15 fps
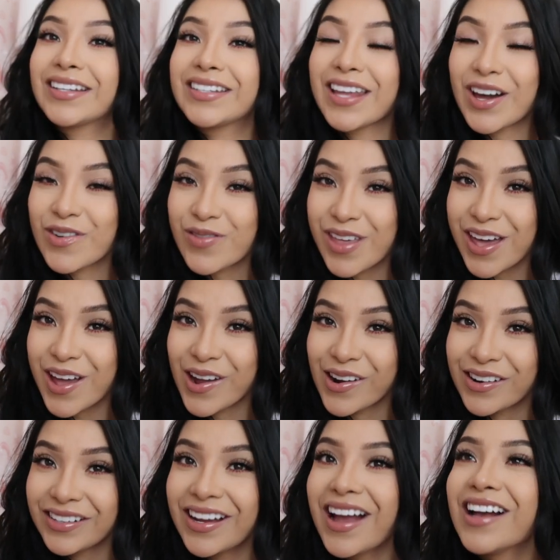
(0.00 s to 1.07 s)
down
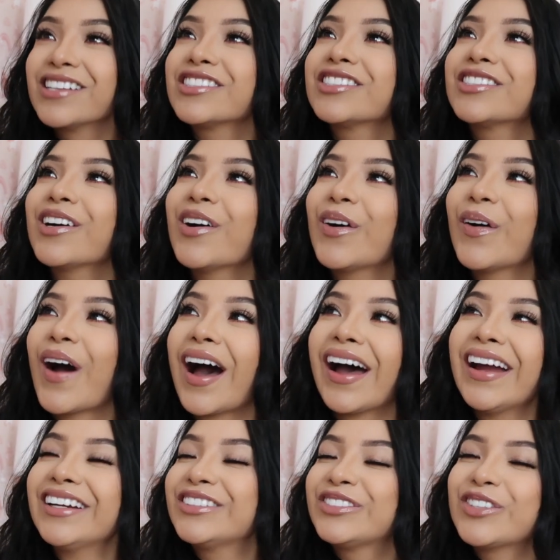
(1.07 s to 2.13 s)
there, so
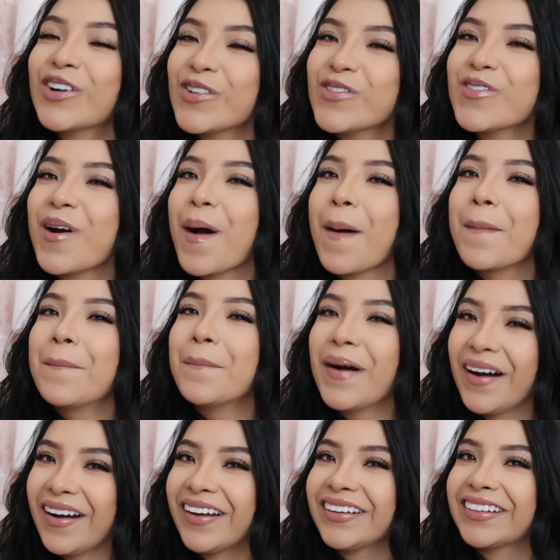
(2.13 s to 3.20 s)
I don't
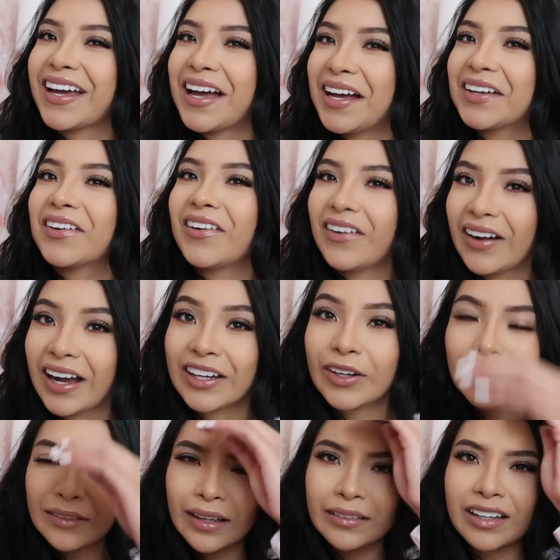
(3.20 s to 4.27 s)
mind at all. I
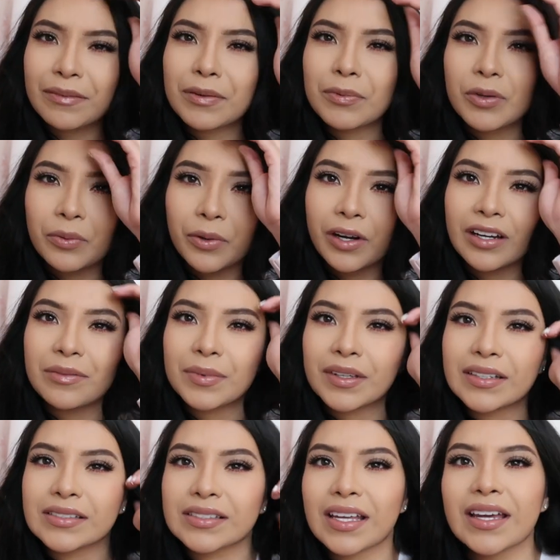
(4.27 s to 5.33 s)
know a lot of people worry
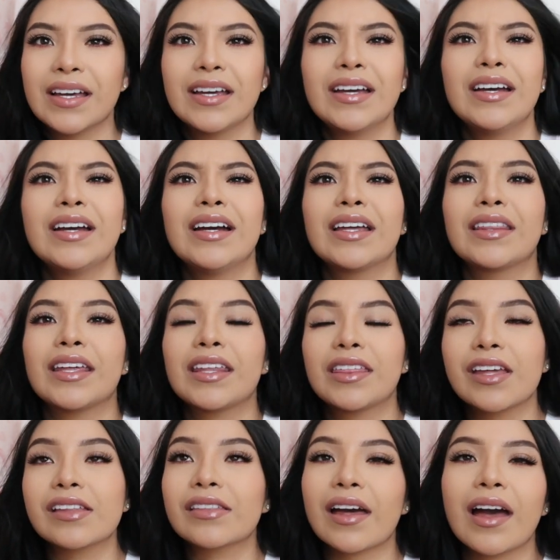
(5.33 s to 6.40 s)
because they
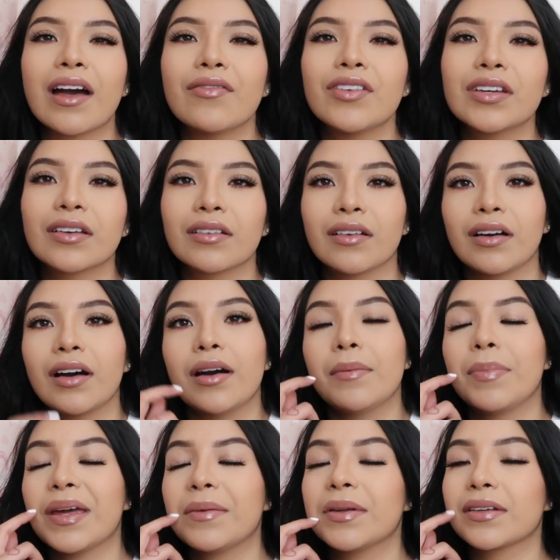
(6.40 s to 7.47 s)
think that having a
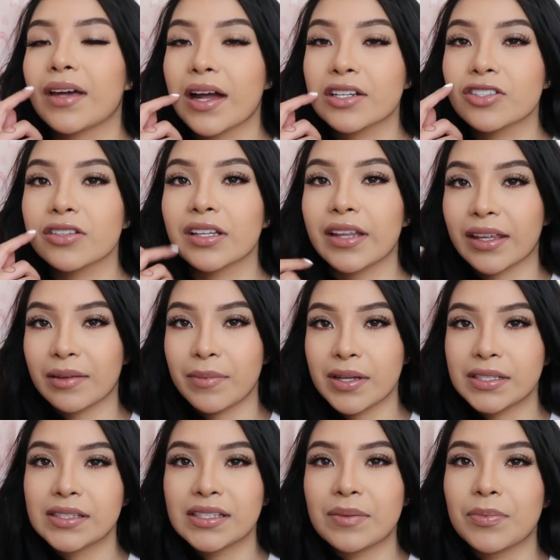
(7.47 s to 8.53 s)
baby naturally, like, it
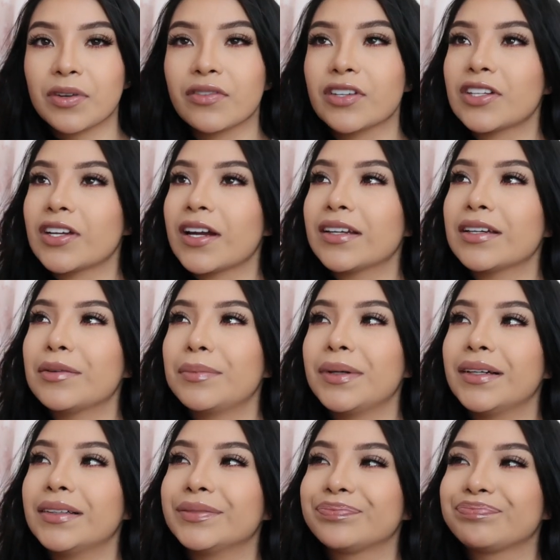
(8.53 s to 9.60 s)
messes up your vagina,
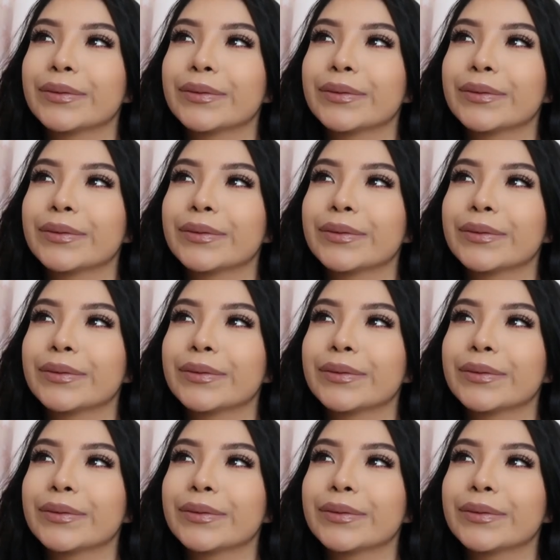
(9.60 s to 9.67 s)
but